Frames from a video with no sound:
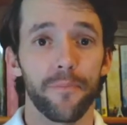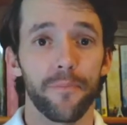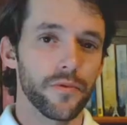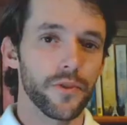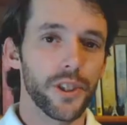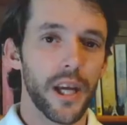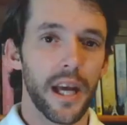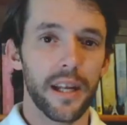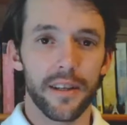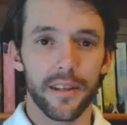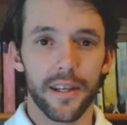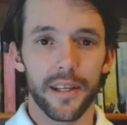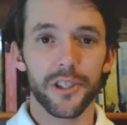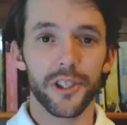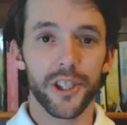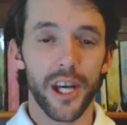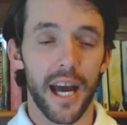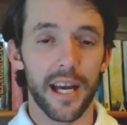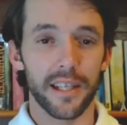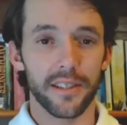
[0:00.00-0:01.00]
Shallan
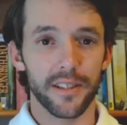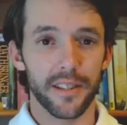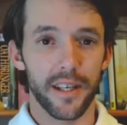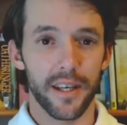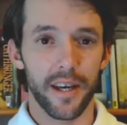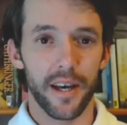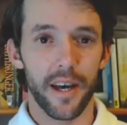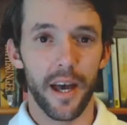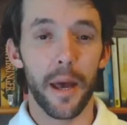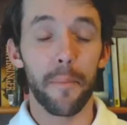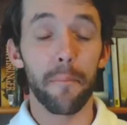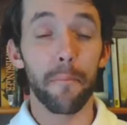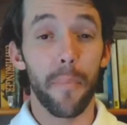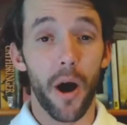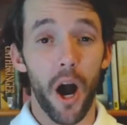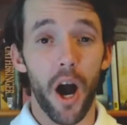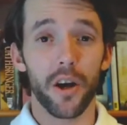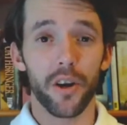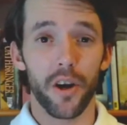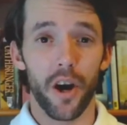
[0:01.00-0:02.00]
and Jasnah
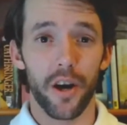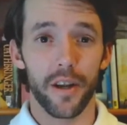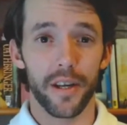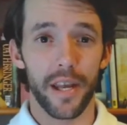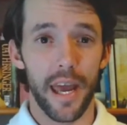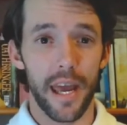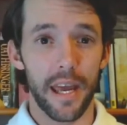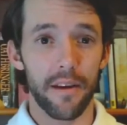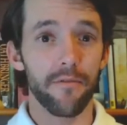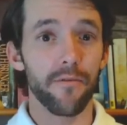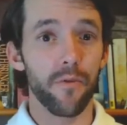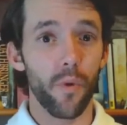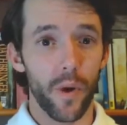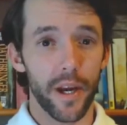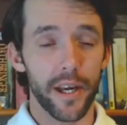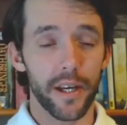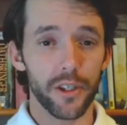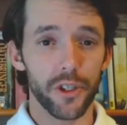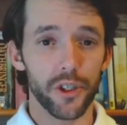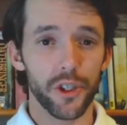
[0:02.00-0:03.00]
embark on a
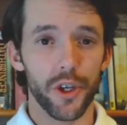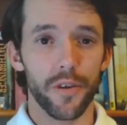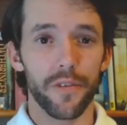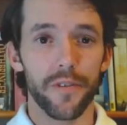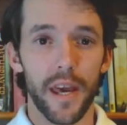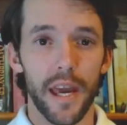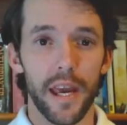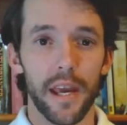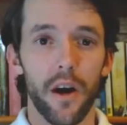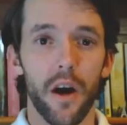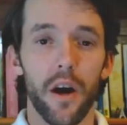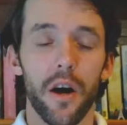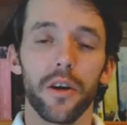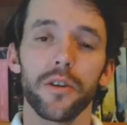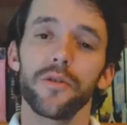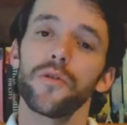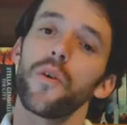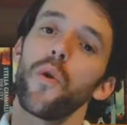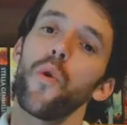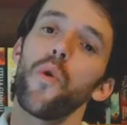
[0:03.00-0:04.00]
voyage. They
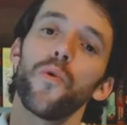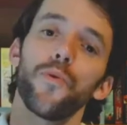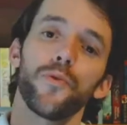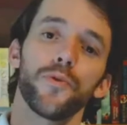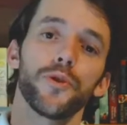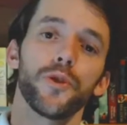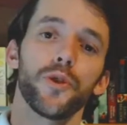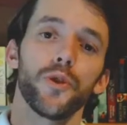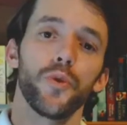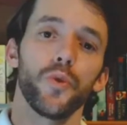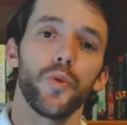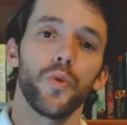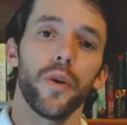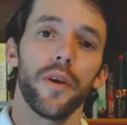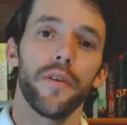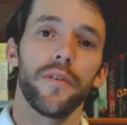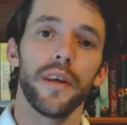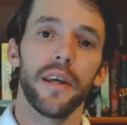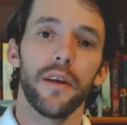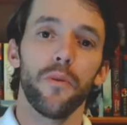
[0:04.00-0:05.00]
are off
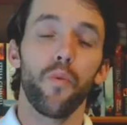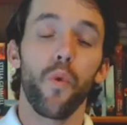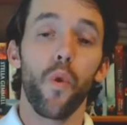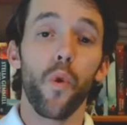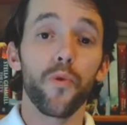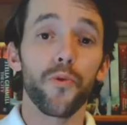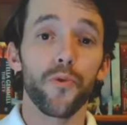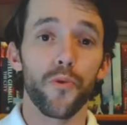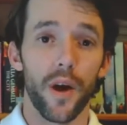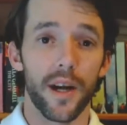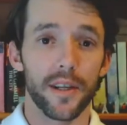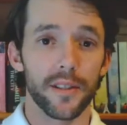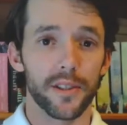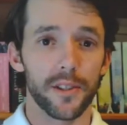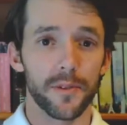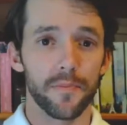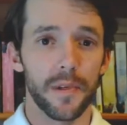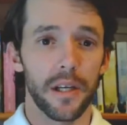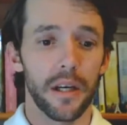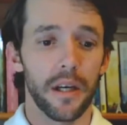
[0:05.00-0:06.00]
to the
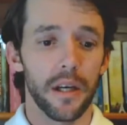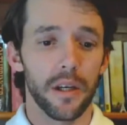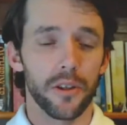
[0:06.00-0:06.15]
warfront.